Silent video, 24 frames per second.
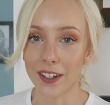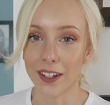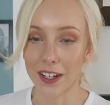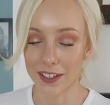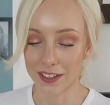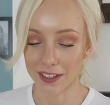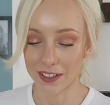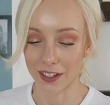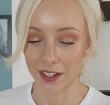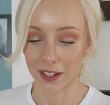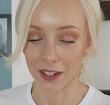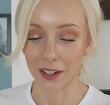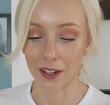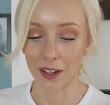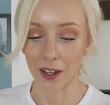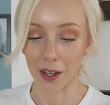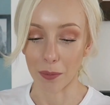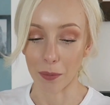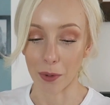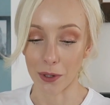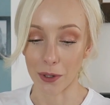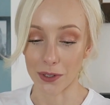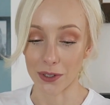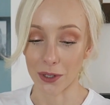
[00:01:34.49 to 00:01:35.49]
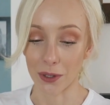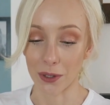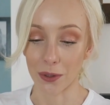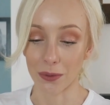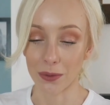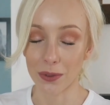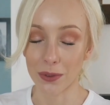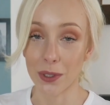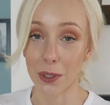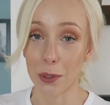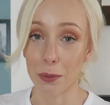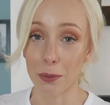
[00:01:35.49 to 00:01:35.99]
The next thing I'm
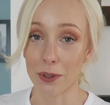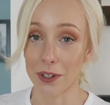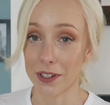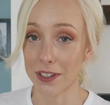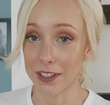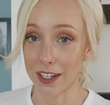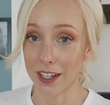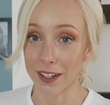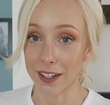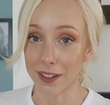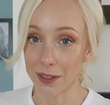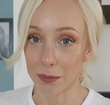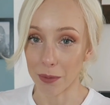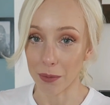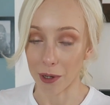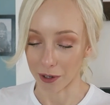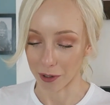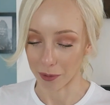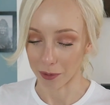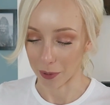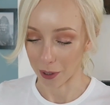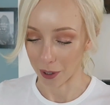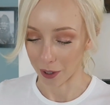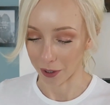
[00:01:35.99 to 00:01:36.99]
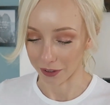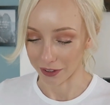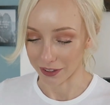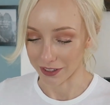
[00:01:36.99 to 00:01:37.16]
also super excited to wear on my